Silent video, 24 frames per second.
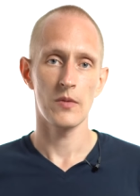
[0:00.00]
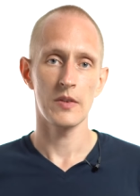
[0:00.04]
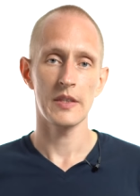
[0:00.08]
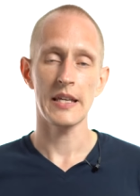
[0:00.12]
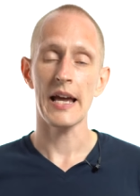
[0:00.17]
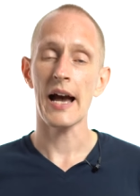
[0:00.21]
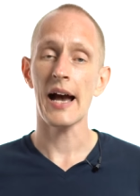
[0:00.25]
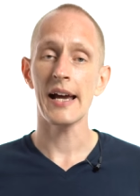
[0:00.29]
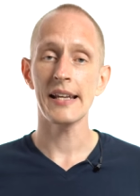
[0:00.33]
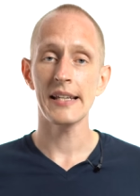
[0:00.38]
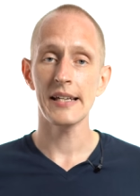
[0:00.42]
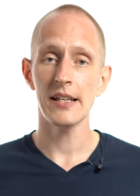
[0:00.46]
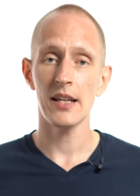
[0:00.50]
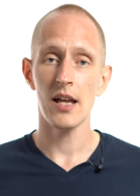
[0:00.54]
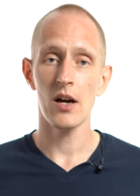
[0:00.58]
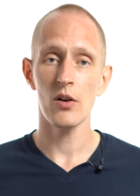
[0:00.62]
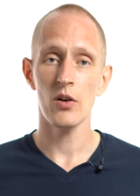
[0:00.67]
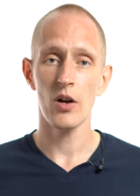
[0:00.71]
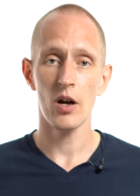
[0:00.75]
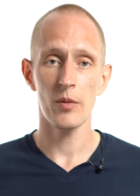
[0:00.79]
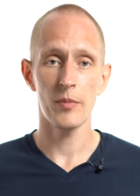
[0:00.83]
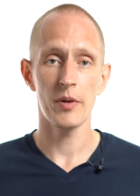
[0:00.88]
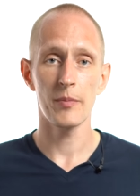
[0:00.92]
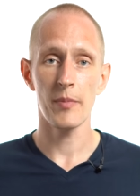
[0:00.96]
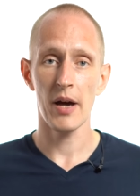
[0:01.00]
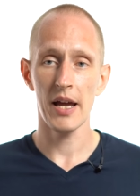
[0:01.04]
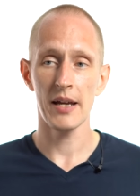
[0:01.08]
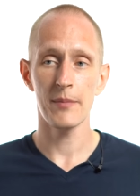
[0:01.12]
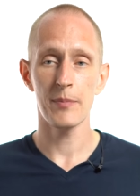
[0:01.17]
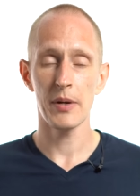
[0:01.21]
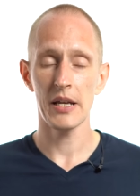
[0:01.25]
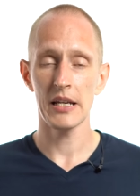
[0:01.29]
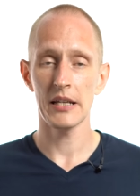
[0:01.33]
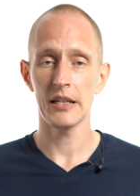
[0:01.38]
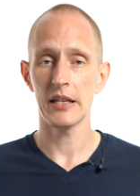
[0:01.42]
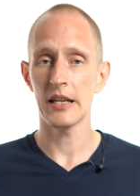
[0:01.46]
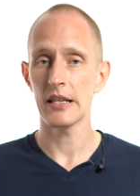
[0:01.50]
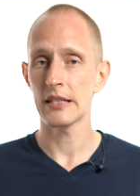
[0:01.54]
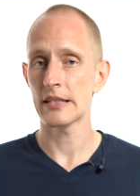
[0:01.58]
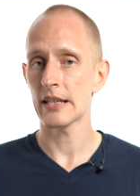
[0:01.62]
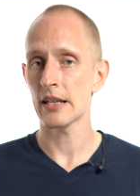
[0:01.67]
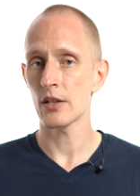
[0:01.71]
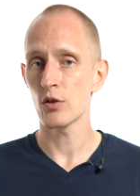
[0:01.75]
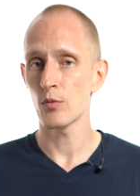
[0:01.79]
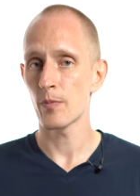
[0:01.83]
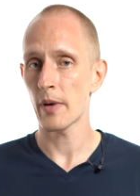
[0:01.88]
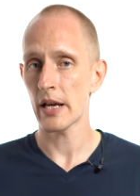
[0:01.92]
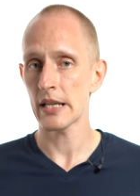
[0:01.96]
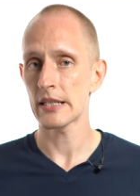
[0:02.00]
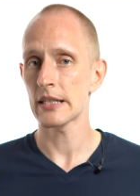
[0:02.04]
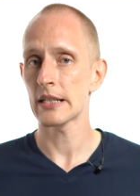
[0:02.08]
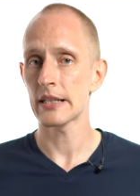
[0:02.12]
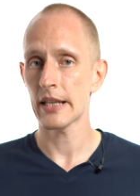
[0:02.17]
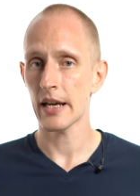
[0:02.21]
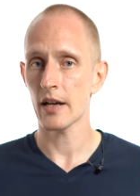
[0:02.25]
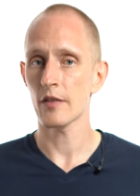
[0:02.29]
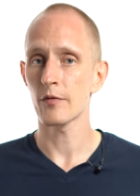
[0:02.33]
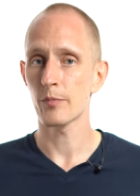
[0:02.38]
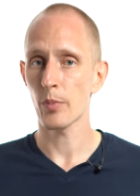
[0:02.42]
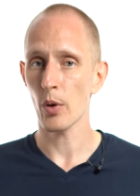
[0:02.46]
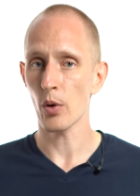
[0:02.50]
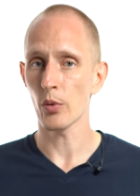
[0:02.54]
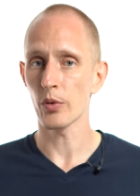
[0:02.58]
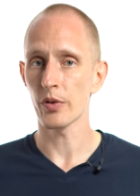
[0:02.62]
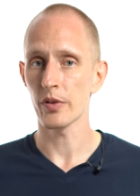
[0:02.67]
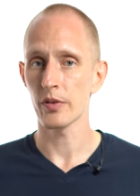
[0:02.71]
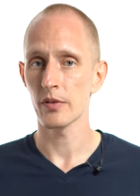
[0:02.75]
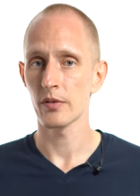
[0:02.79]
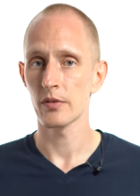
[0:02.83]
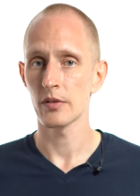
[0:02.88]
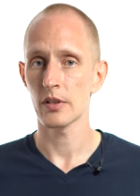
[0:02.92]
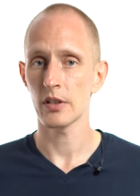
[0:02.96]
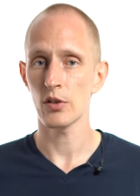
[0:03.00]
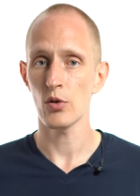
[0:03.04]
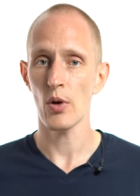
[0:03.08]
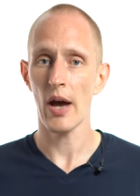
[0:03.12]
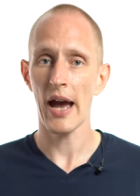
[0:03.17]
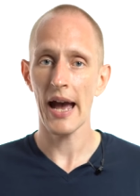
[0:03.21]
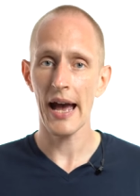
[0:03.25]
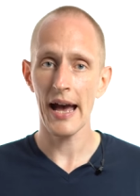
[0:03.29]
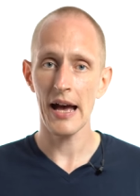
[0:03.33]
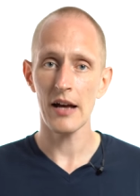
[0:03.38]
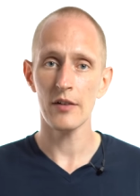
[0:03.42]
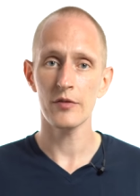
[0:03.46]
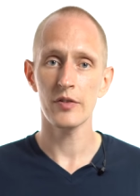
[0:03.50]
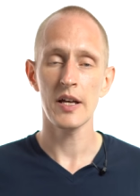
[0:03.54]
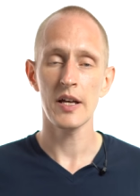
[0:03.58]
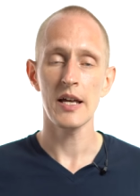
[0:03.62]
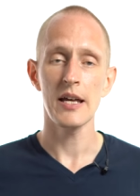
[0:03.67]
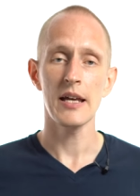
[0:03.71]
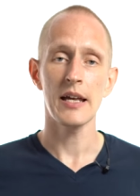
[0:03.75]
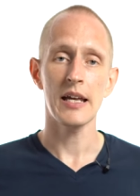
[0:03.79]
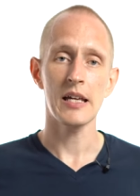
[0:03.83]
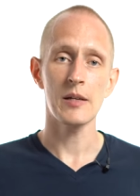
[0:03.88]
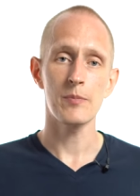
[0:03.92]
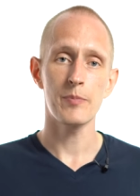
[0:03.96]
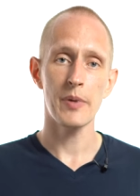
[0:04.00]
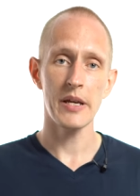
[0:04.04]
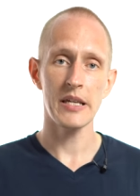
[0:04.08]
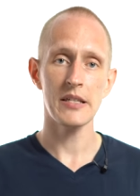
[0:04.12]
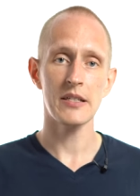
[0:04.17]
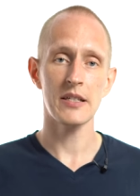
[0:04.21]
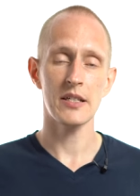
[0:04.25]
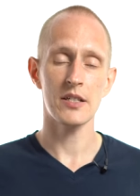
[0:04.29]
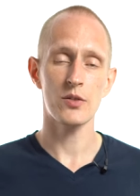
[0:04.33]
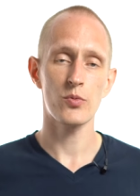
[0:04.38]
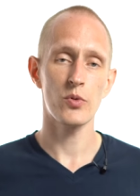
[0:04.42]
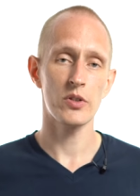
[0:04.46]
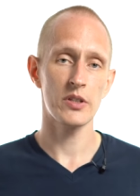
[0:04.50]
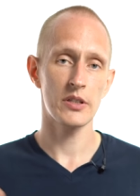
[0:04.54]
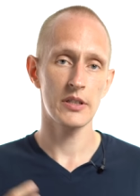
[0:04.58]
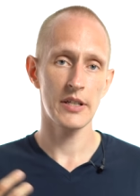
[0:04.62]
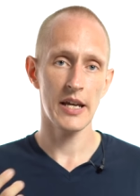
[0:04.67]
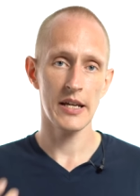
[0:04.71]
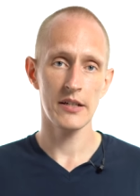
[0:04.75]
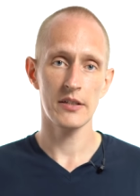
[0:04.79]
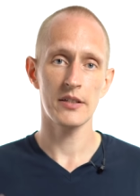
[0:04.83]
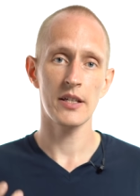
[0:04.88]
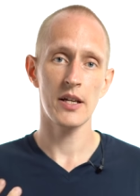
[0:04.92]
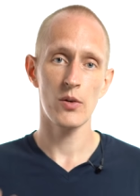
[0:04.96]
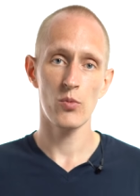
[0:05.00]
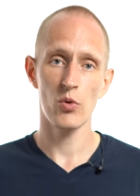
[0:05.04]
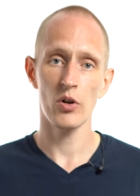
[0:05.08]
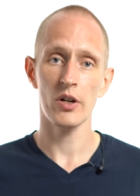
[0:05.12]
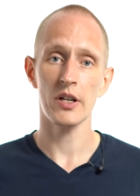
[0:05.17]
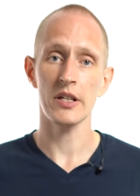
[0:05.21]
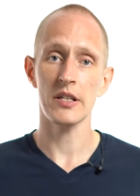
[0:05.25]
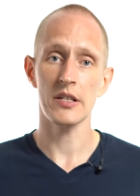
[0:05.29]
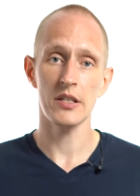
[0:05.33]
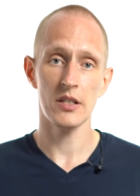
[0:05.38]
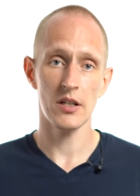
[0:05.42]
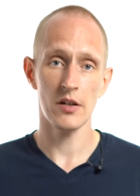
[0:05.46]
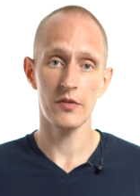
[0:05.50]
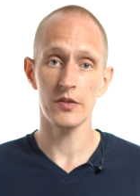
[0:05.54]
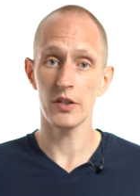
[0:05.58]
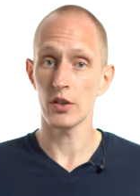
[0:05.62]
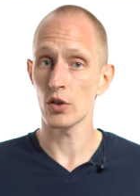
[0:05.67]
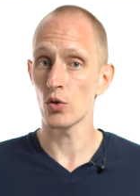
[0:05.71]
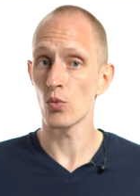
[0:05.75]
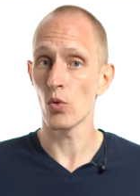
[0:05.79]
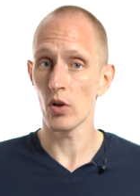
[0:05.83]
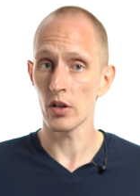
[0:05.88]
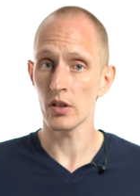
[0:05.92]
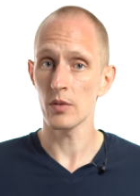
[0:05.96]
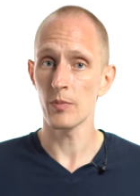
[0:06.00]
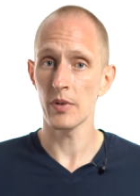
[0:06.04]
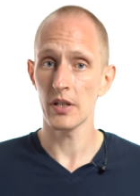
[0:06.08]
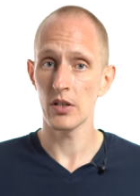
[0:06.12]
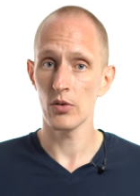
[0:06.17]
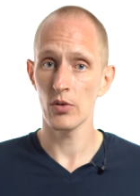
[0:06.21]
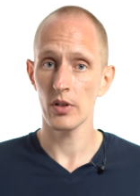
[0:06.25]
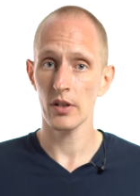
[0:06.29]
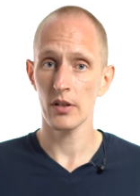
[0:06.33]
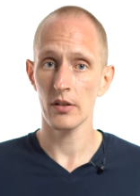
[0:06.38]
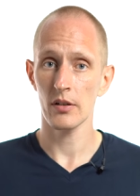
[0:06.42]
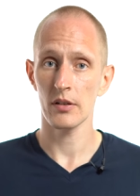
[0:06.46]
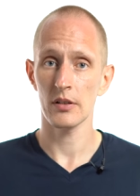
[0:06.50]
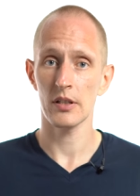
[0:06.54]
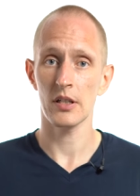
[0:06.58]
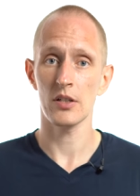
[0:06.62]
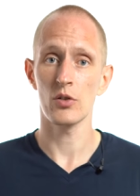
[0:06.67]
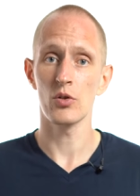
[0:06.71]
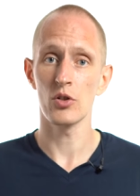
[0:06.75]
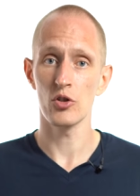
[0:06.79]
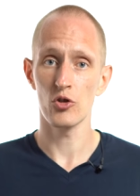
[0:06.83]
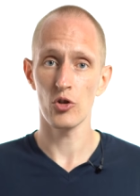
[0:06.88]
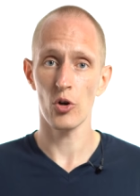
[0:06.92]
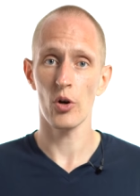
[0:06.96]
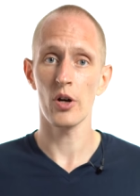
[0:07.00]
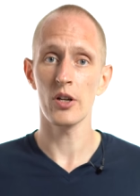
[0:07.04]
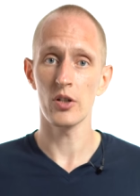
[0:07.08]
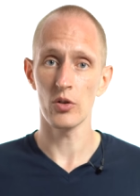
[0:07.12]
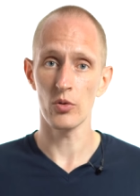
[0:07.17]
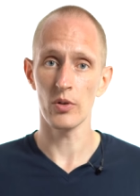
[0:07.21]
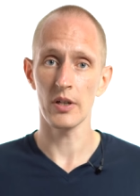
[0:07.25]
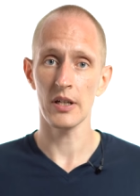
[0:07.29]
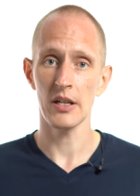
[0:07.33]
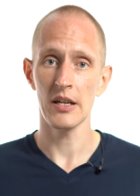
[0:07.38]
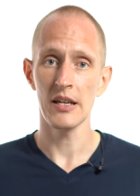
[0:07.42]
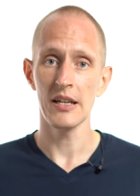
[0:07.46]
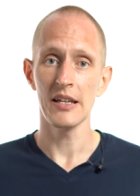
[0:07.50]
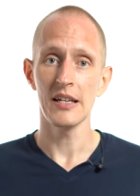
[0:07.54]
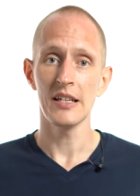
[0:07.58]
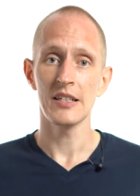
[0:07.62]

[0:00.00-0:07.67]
The ideal outcome, in my opinion, is that you basically have both. That you have a business where the day to day work is stuff that you want to be doing and that you enjoy doing.